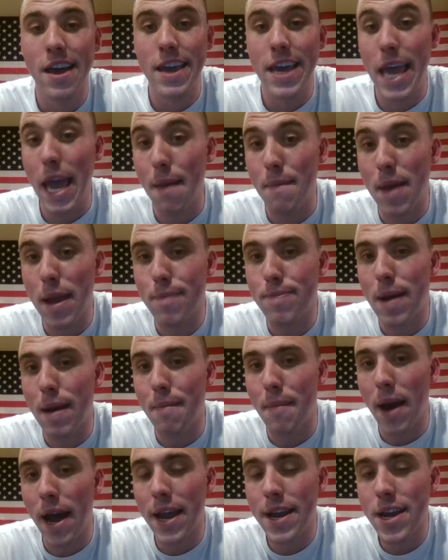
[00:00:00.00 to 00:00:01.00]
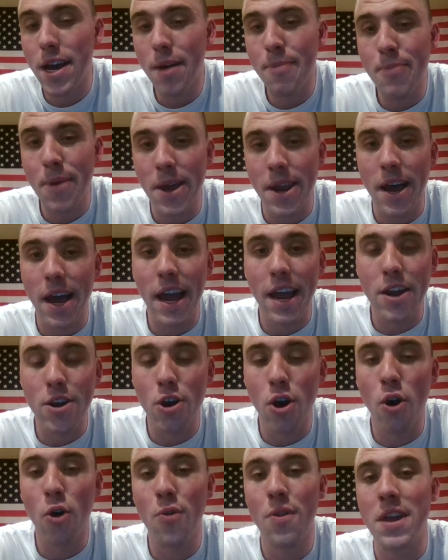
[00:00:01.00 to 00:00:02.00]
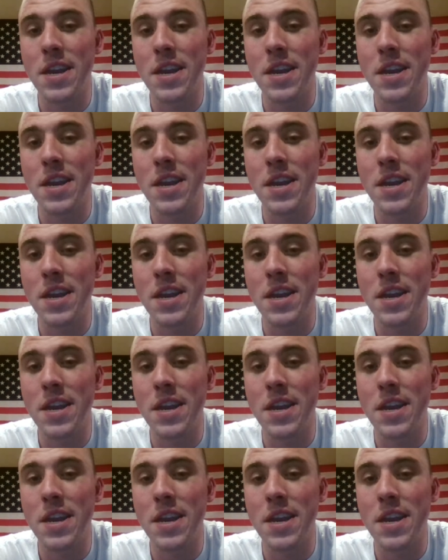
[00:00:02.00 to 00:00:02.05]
can't make my mind up, and I know